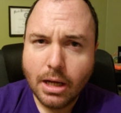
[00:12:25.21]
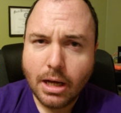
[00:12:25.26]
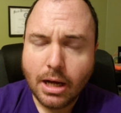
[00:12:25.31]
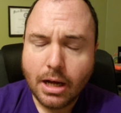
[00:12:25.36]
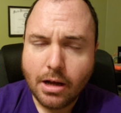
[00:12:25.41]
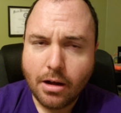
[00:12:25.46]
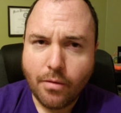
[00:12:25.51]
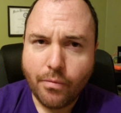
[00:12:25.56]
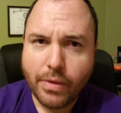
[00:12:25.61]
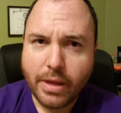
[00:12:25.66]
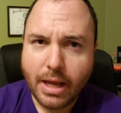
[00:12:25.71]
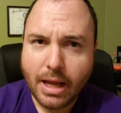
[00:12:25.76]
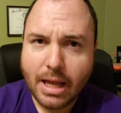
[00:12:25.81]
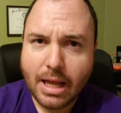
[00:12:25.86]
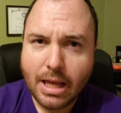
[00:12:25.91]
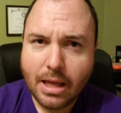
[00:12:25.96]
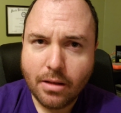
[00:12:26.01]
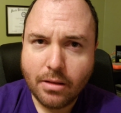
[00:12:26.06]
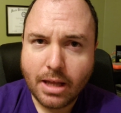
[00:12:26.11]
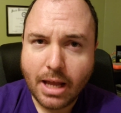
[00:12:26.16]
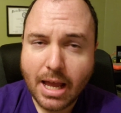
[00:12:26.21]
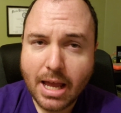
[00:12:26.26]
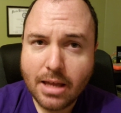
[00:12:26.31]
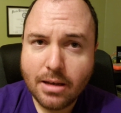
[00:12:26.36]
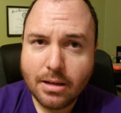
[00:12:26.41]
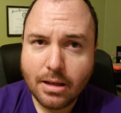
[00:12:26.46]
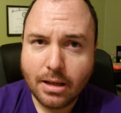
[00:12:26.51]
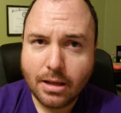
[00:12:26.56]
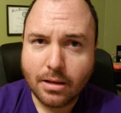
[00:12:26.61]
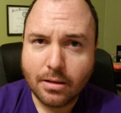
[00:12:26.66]

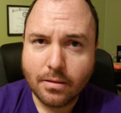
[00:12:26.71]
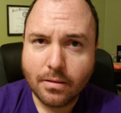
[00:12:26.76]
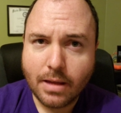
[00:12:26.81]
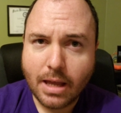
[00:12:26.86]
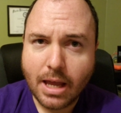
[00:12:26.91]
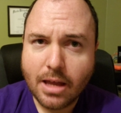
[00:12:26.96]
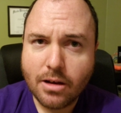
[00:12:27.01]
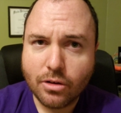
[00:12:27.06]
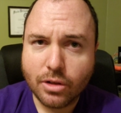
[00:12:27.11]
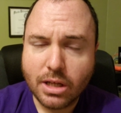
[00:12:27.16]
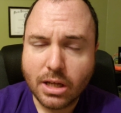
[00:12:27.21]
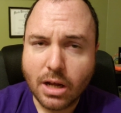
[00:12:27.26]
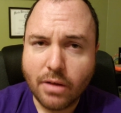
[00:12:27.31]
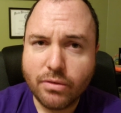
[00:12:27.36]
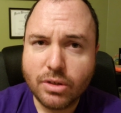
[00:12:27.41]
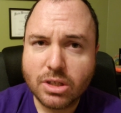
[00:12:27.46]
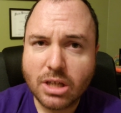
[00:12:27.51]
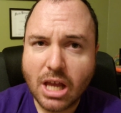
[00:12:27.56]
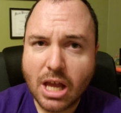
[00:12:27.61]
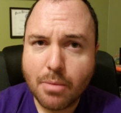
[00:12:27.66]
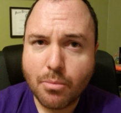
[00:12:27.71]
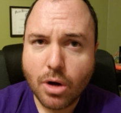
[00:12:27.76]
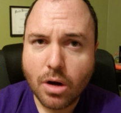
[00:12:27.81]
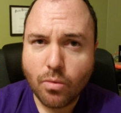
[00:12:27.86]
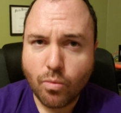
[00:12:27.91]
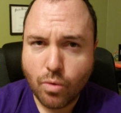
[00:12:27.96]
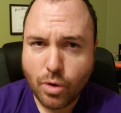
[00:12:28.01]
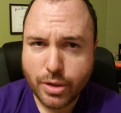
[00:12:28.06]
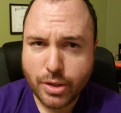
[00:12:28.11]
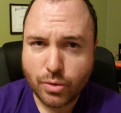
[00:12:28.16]
The handling of this camera
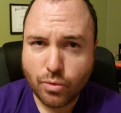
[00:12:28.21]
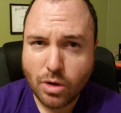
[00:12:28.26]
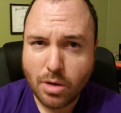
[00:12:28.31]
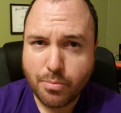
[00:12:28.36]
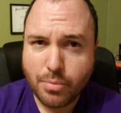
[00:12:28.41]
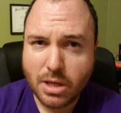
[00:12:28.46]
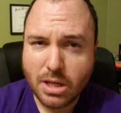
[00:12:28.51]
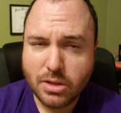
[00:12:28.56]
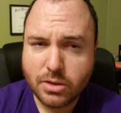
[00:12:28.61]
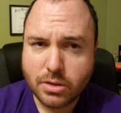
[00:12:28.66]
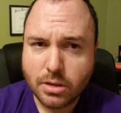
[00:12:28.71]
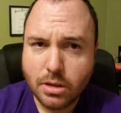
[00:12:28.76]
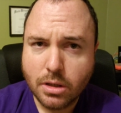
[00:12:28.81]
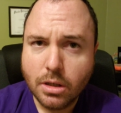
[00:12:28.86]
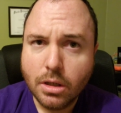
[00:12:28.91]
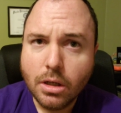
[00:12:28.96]
and where the grip is